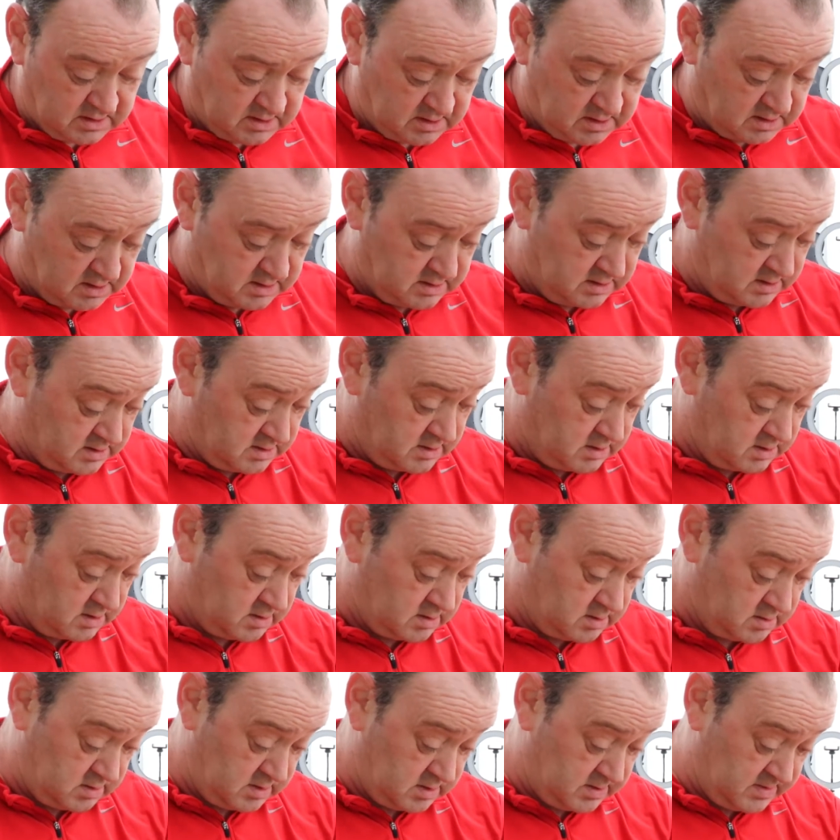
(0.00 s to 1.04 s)
and
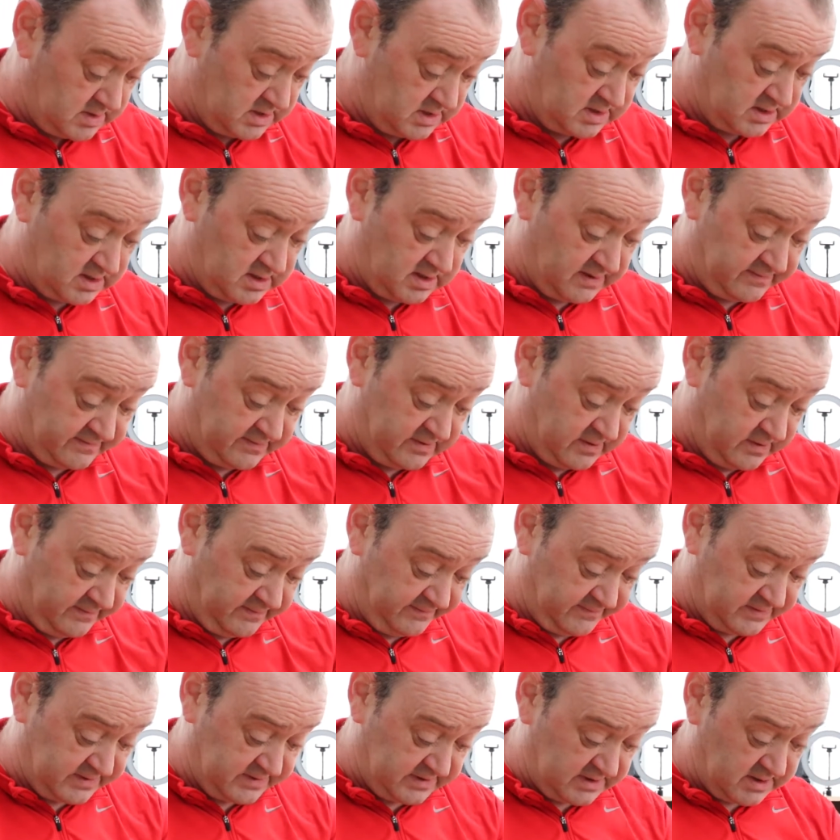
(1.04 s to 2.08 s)
let this cover
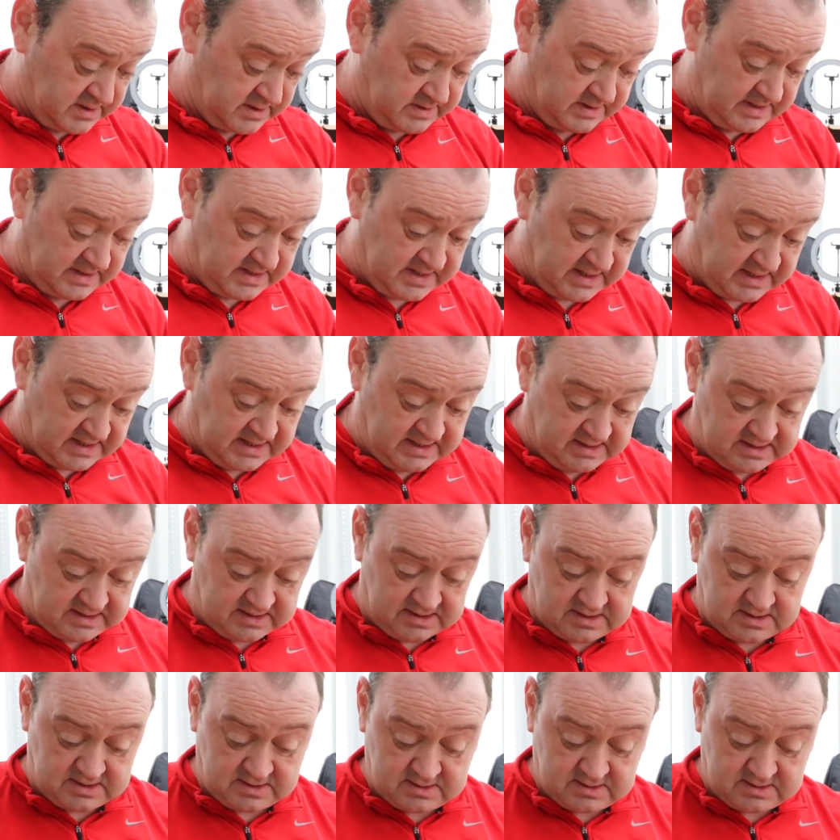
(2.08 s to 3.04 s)
off because I don't need that either.